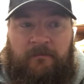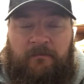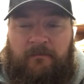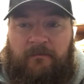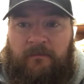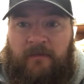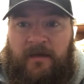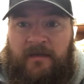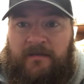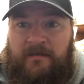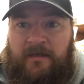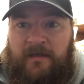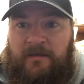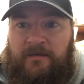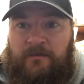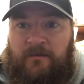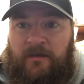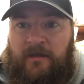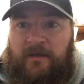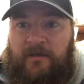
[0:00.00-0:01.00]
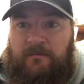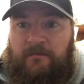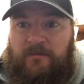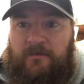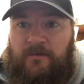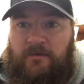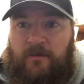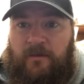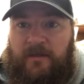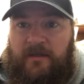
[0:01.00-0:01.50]
My sets were at
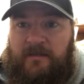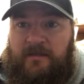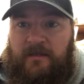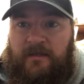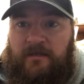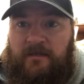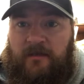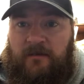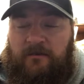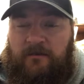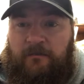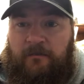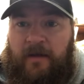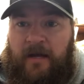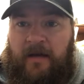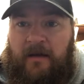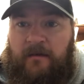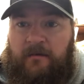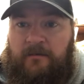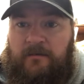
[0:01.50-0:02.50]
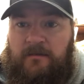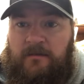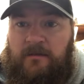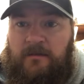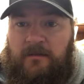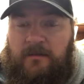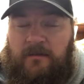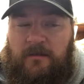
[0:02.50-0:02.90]
2,600 pounds.